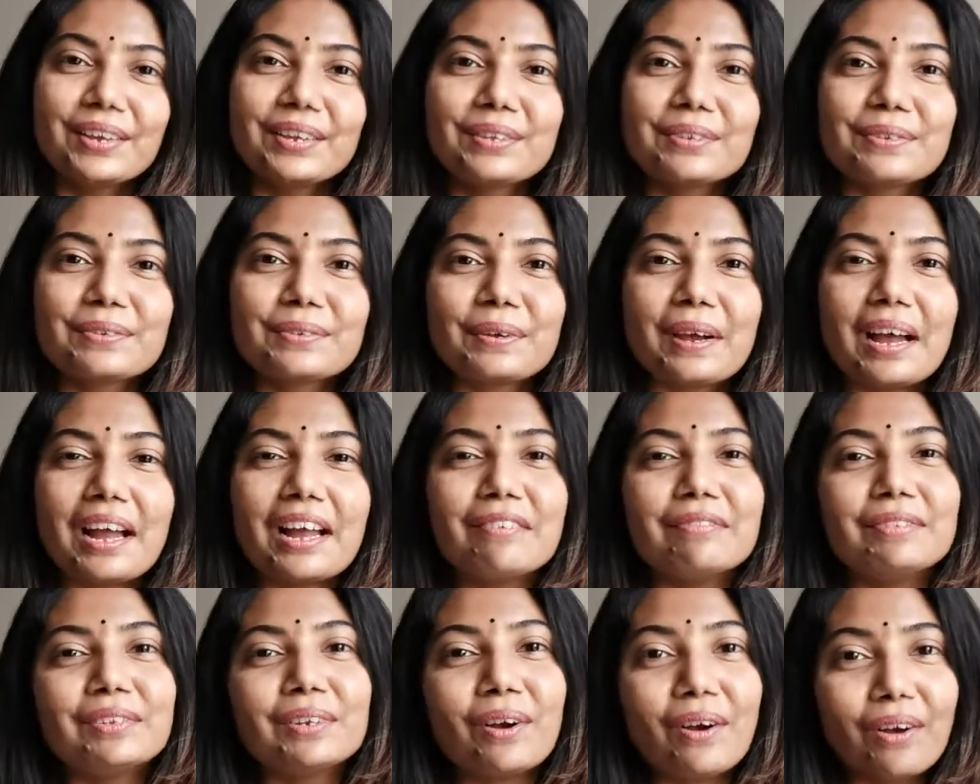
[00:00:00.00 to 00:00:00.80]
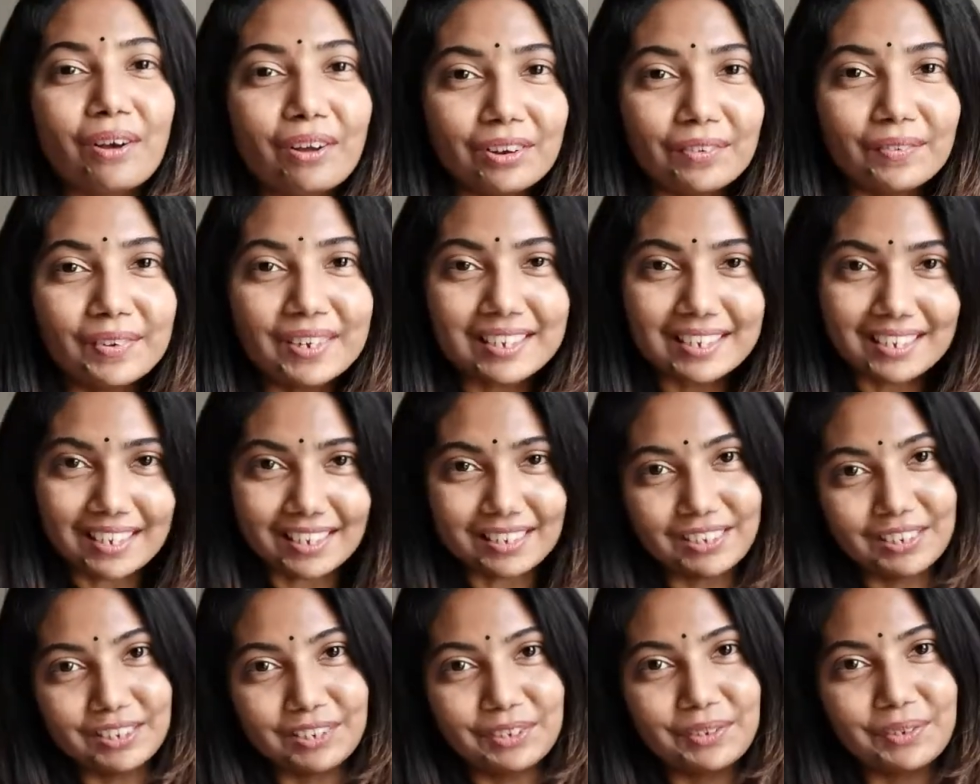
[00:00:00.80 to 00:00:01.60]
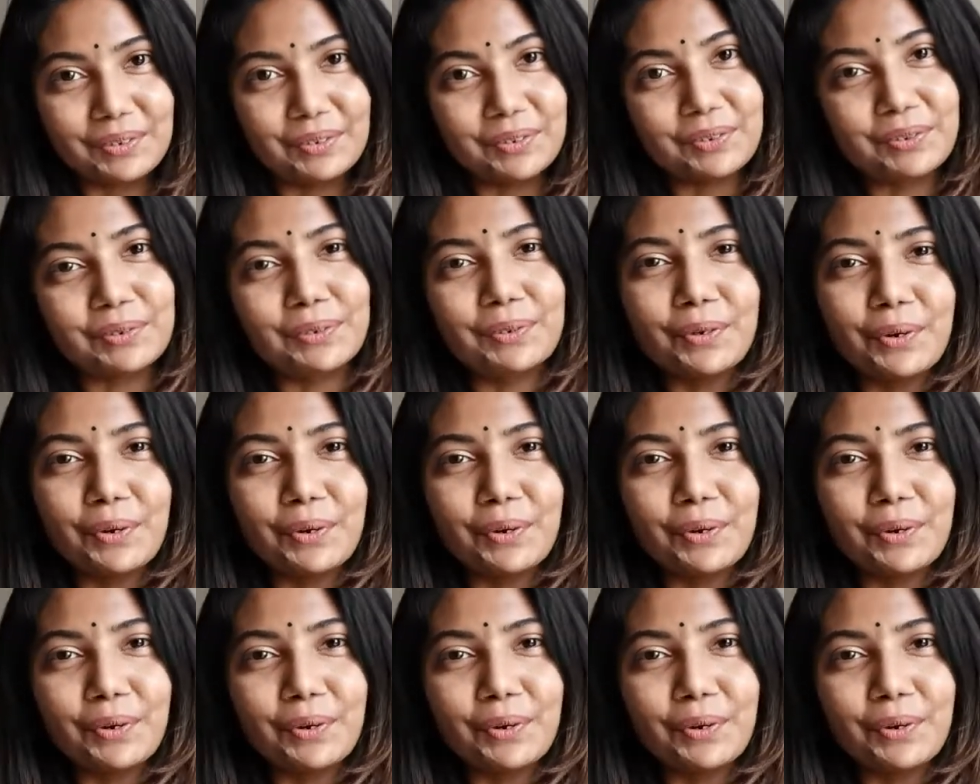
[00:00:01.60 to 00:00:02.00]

So I will always suggest you to